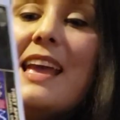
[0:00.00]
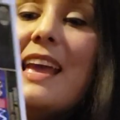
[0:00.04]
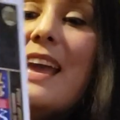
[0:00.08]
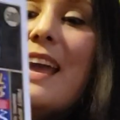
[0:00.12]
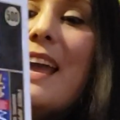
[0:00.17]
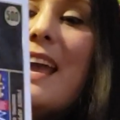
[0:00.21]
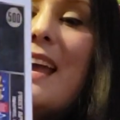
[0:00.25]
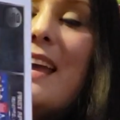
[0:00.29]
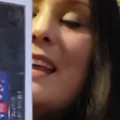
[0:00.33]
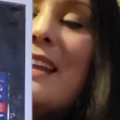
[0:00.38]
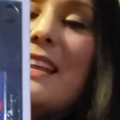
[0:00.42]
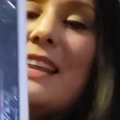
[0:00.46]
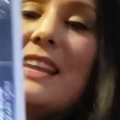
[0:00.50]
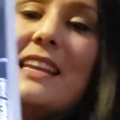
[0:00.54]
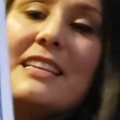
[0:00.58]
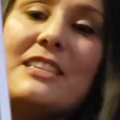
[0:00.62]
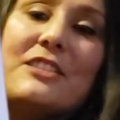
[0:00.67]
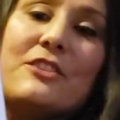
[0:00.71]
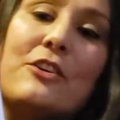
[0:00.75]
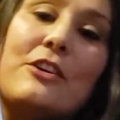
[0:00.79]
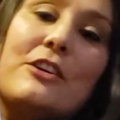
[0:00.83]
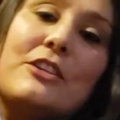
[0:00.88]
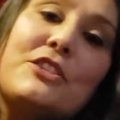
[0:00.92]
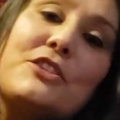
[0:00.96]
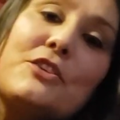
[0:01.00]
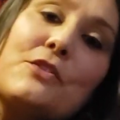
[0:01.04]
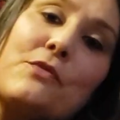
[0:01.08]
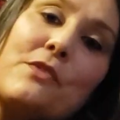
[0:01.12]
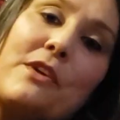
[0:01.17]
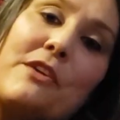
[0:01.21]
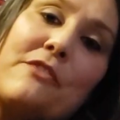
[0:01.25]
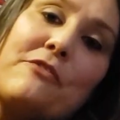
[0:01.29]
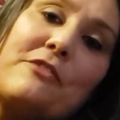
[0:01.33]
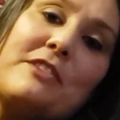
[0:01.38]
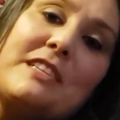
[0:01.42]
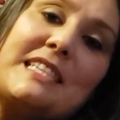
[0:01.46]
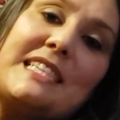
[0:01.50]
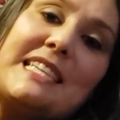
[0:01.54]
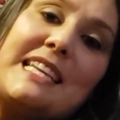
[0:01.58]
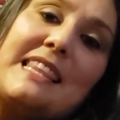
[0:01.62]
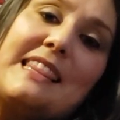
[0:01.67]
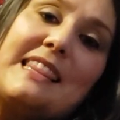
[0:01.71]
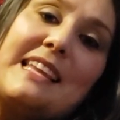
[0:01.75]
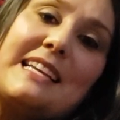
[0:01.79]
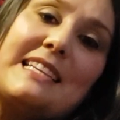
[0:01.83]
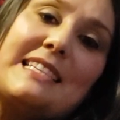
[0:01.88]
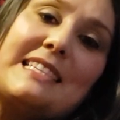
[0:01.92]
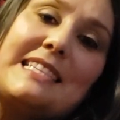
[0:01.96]
And it is also referencing
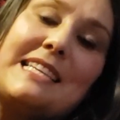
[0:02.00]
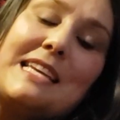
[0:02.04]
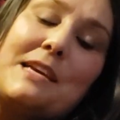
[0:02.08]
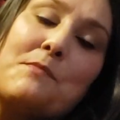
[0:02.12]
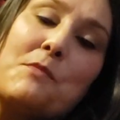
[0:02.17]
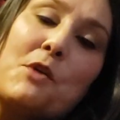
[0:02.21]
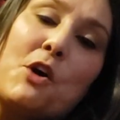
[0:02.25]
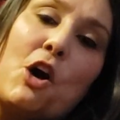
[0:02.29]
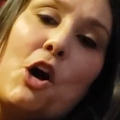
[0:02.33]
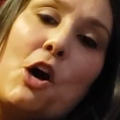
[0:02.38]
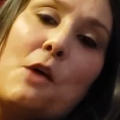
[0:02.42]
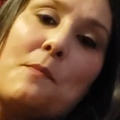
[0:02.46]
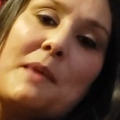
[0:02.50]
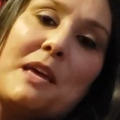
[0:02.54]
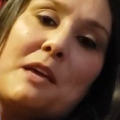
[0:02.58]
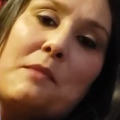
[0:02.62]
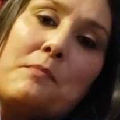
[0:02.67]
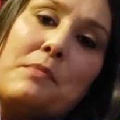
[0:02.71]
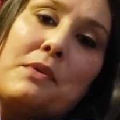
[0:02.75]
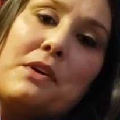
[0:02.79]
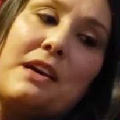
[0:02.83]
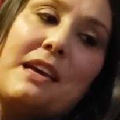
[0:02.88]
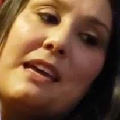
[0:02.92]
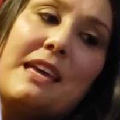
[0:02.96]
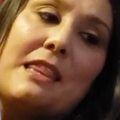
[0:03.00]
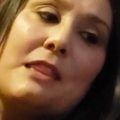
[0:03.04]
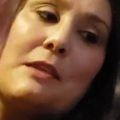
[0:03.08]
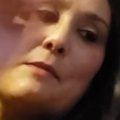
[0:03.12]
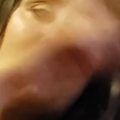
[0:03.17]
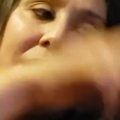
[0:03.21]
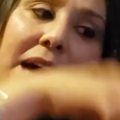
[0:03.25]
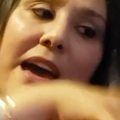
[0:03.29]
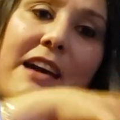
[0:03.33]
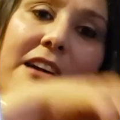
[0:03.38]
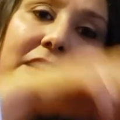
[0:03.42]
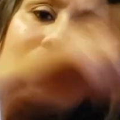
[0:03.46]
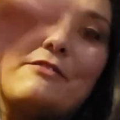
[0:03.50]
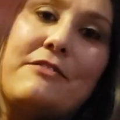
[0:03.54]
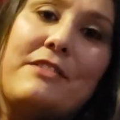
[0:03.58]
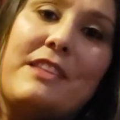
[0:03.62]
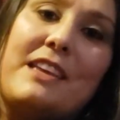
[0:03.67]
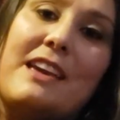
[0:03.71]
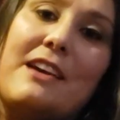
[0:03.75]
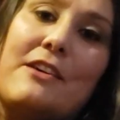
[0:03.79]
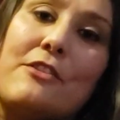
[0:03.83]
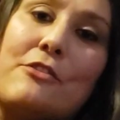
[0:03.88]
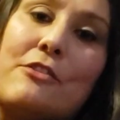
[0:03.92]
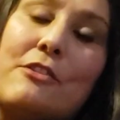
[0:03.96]
that same comic book in the back of
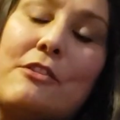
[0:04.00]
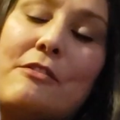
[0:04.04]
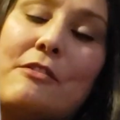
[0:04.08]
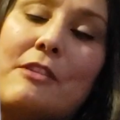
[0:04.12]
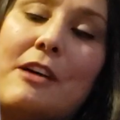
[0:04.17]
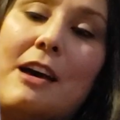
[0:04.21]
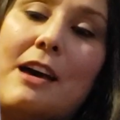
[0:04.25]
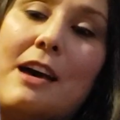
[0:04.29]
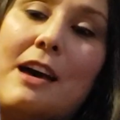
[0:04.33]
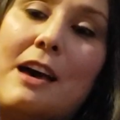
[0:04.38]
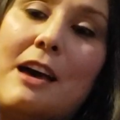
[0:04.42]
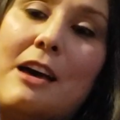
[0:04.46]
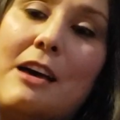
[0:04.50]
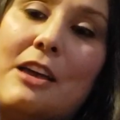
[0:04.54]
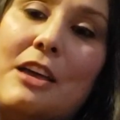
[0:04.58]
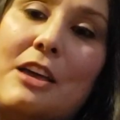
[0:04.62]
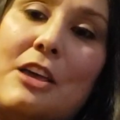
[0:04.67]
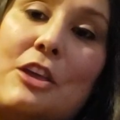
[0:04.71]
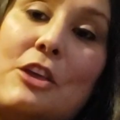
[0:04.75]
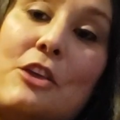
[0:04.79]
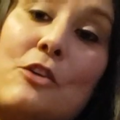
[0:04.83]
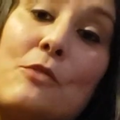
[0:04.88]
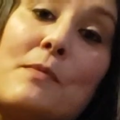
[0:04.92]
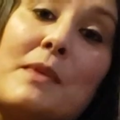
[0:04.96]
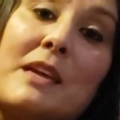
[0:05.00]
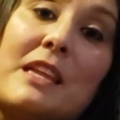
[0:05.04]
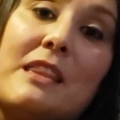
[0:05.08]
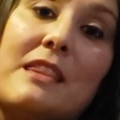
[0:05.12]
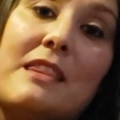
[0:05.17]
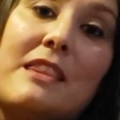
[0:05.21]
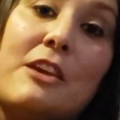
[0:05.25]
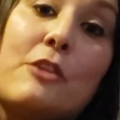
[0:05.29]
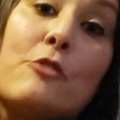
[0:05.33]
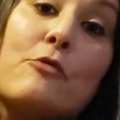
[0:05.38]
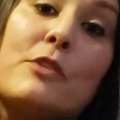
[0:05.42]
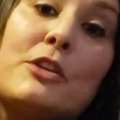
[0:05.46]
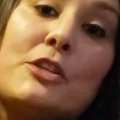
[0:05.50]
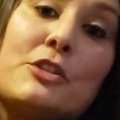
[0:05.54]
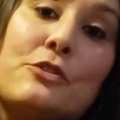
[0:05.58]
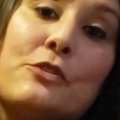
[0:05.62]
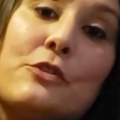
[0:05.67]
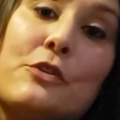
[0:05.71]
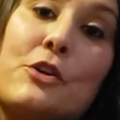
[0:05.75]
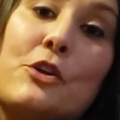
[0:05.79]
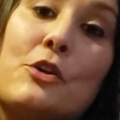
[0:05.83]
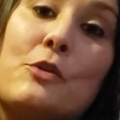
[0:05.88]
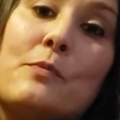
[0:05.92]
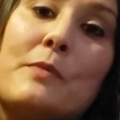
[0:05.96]
the other the
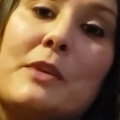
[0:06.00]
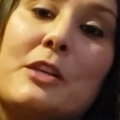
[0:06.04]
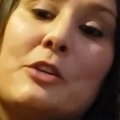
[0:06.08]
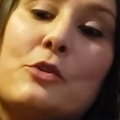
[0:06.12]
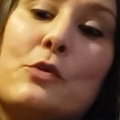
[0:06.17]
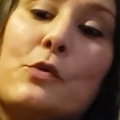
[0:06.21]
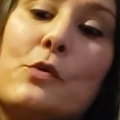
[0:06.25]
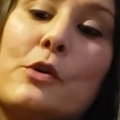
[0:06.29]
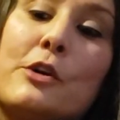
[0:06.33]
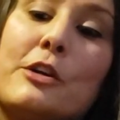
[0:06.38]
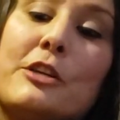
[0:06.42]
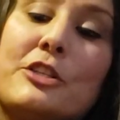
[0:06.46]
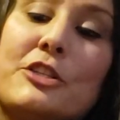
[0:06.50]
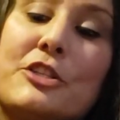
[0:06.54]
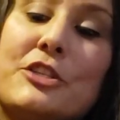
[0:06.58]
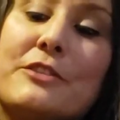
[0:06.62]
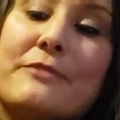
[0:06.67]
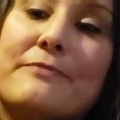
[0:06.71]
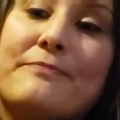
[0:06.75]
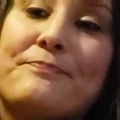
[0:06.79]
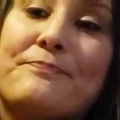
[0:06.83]
original Human Torch.